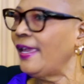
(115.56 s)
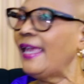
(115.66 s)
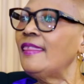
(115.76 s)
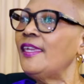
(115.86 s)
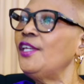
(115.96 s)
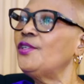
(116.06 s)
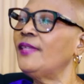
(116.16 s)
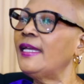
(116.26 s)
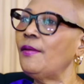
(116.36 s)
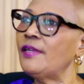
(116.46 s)
And the issue
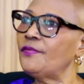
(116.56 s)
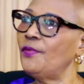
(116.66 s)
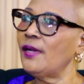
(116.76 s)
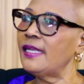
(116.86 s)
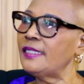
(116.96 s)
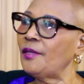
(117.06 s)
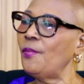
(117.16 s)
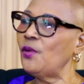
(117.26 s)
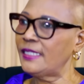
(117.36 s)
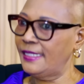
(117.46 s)
that I was
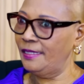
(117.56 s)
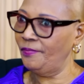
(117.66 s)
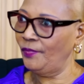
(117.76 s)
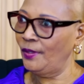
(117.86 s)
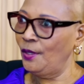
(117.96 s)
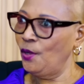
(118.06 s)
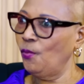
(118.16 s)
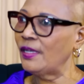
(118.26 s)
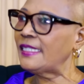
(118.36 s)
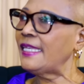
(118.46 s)
focusing mostly
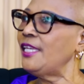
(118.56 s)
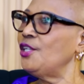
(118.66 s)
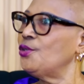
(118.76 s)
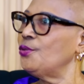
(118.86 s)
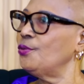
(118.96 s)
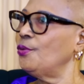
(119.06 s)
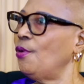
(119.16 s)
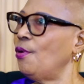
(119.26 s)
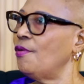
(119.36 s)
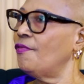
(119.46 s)
was the issue
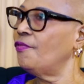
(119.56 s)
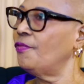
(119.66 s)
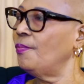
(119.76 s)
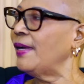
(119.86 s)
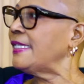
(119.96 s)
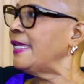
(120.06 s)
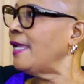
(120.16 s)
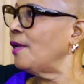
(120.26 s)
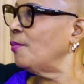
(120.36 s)
of maternal